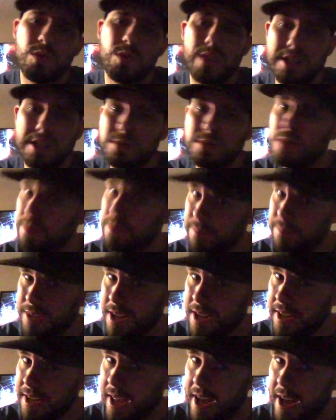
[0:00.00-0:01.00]
That's what I'm
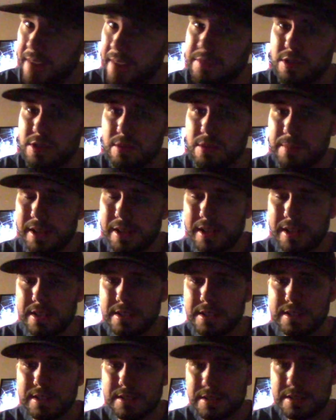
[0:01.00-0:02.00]
kind of after,
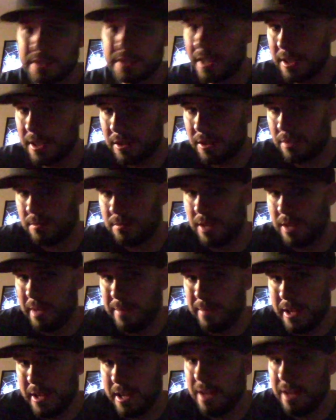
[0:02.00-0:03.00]
because like I
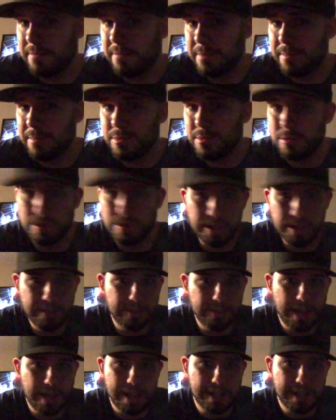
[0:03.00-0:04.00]
may have people who live
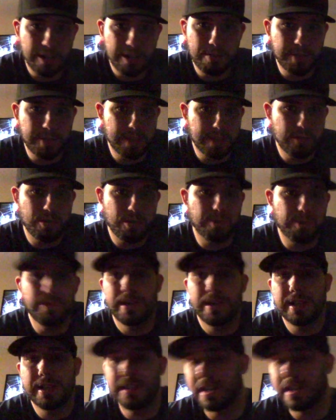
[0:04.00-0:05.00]
like near me who are my
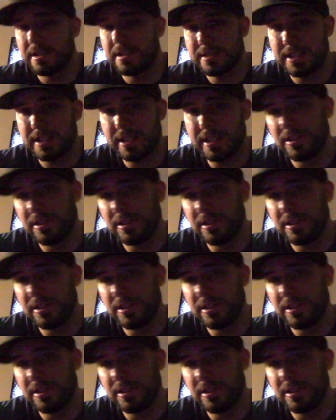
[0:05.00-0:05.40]
like second